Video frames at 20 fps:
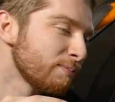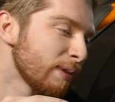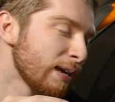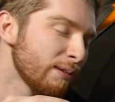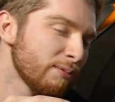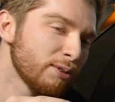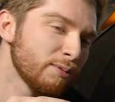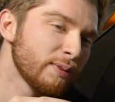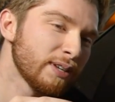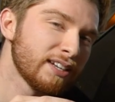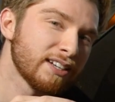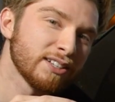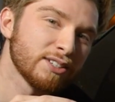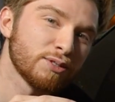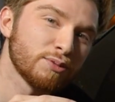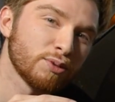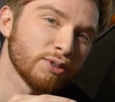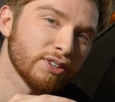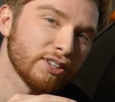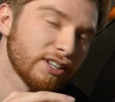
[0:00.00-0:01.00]
And maybe
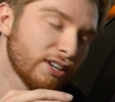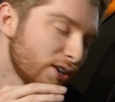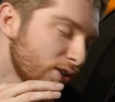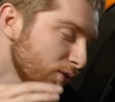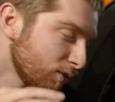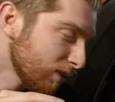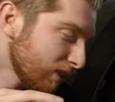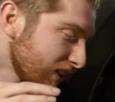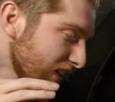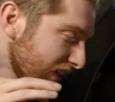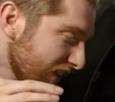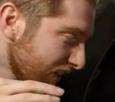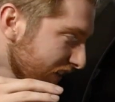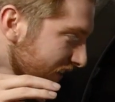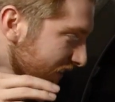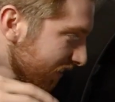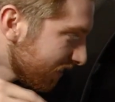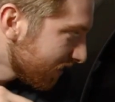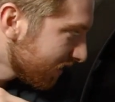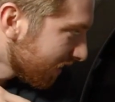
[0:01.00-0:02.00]
because we're the only
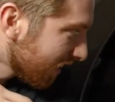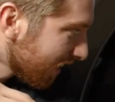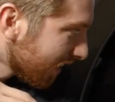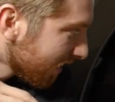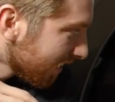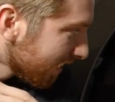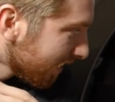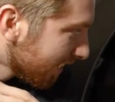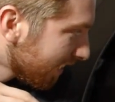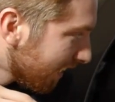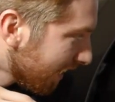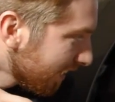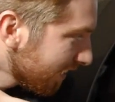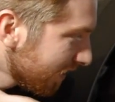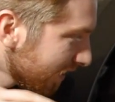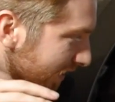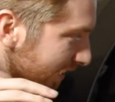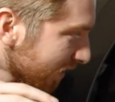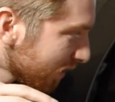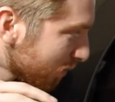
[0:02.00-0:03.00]
idiots that get
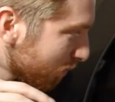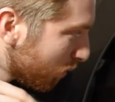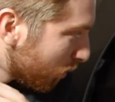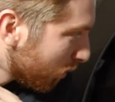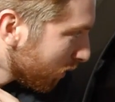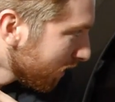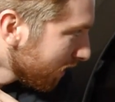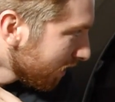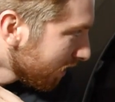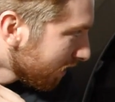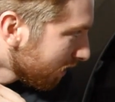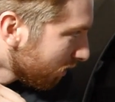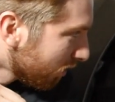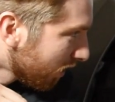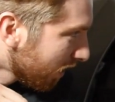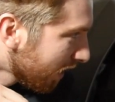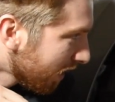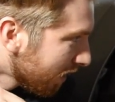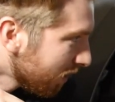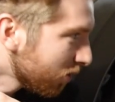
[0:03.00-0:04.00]
to this point
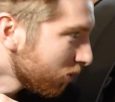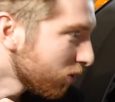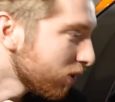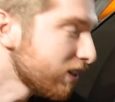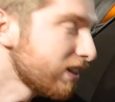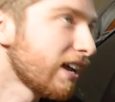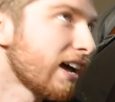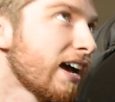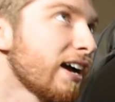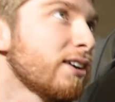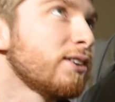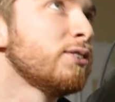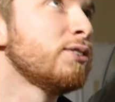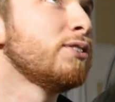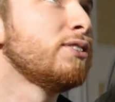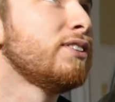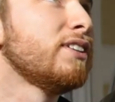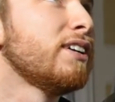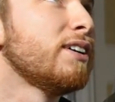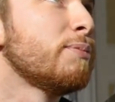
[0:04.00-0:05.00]
and or
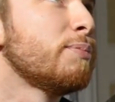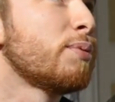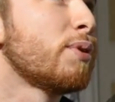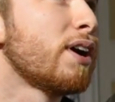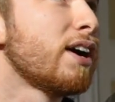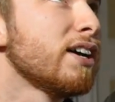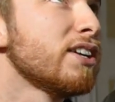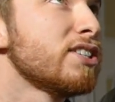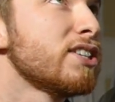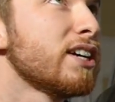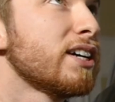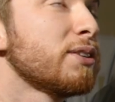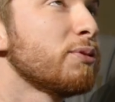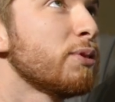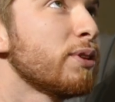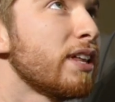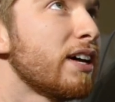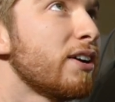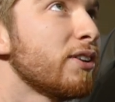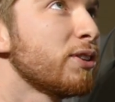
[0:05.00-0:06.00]
tackle a project
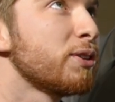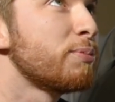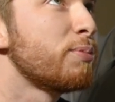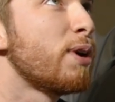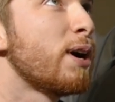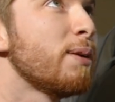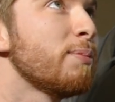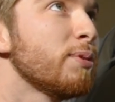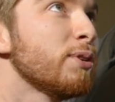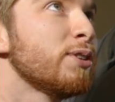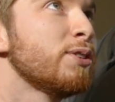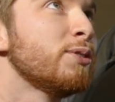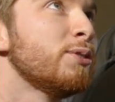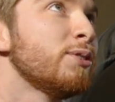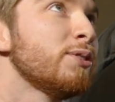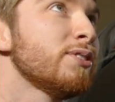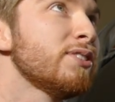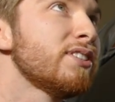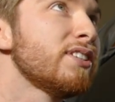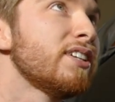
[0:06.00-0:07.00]
without the proper
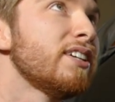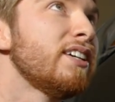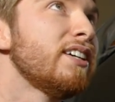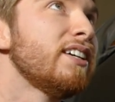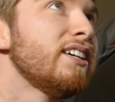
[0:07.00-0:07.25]
tools.